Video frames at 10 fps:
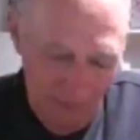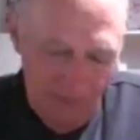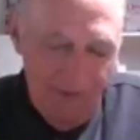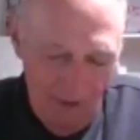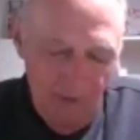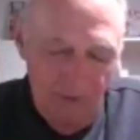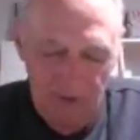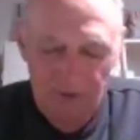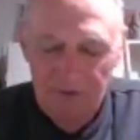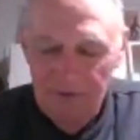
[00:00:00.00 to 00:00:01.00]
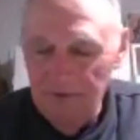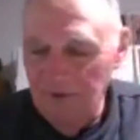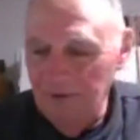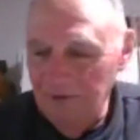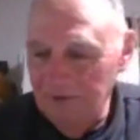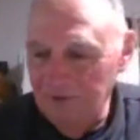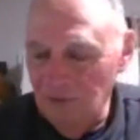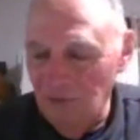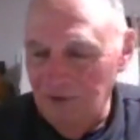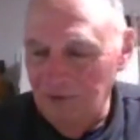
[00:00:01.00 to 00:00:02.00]
And I came in, and I was
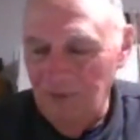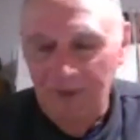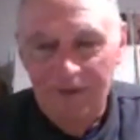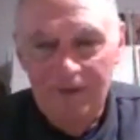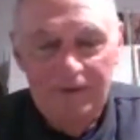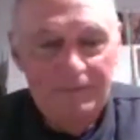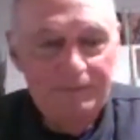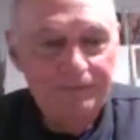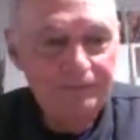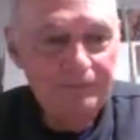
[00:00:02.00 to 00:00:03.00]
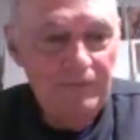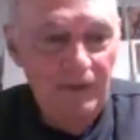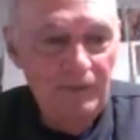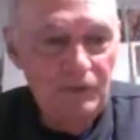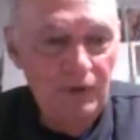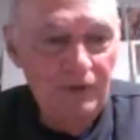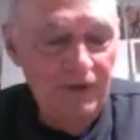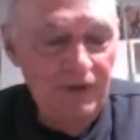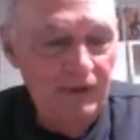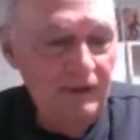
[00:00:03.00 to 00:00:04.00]
greeted by Tommy's wife
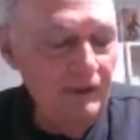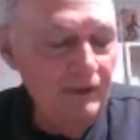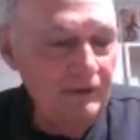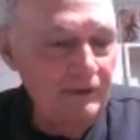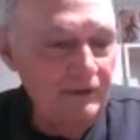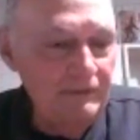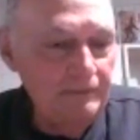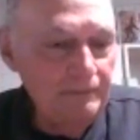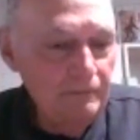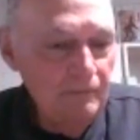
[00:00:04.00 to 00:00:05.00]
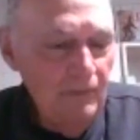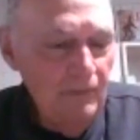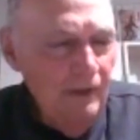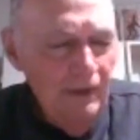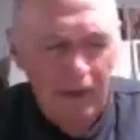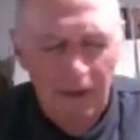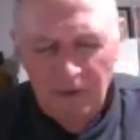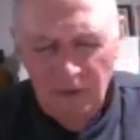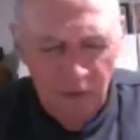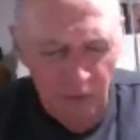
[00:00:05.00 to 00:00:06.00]
Etta, and
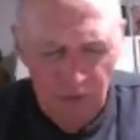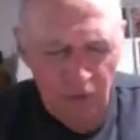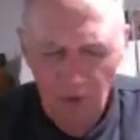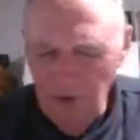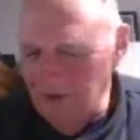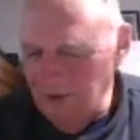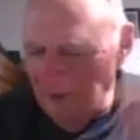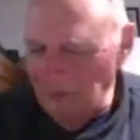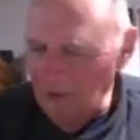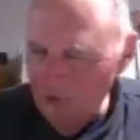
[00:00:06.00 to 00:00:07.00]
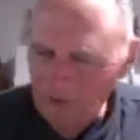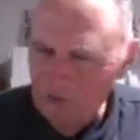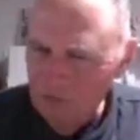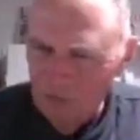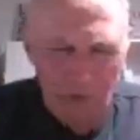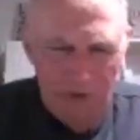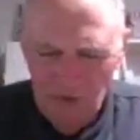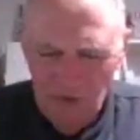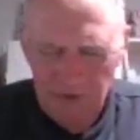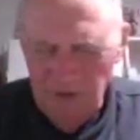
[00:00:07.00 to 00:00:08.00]
so we're talking, and I'm hearing this
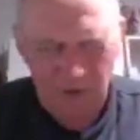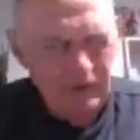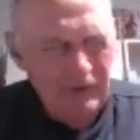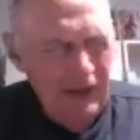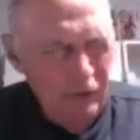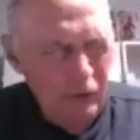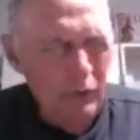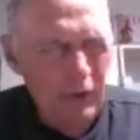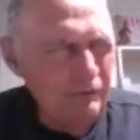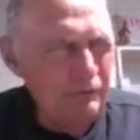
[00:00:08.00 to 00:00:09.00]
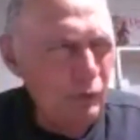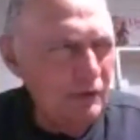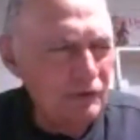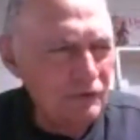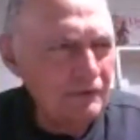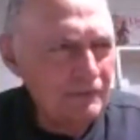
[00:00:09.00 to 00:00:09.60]
voice, and I said, I know that voice,